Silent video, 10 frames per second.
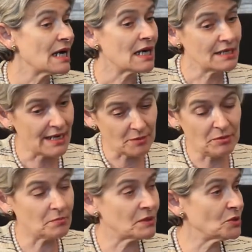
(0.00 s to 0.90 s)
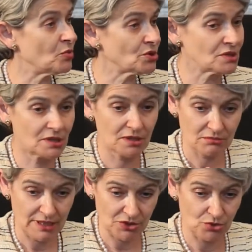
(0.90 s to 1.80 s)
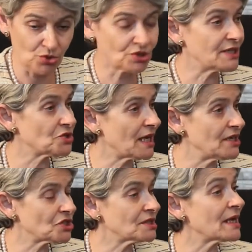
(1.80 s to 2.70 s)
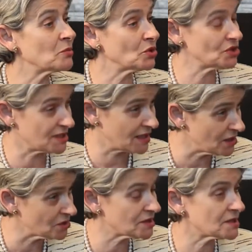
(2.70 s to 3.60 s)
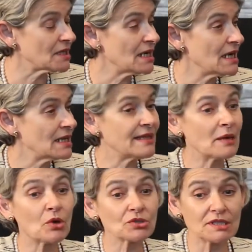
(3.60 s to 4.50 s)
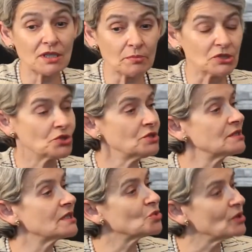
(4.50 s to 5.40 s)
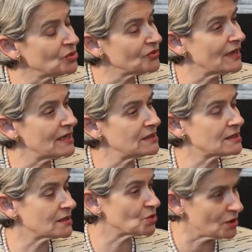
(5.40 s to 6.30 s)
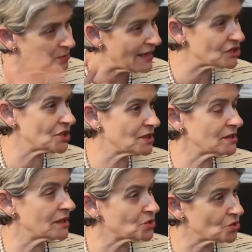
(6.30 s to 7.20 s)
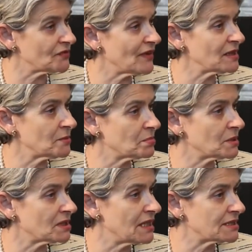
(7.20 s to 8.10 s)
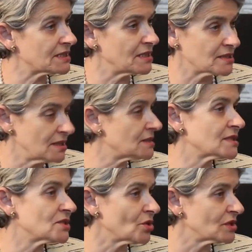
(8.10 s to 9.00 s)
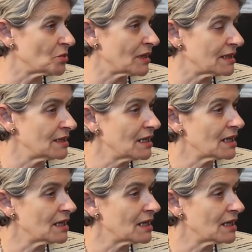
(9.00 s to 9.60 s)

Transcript: Young people want good education, they want skills, they want the opportunity to innovate, to imagine, to develop their skills. This is the only way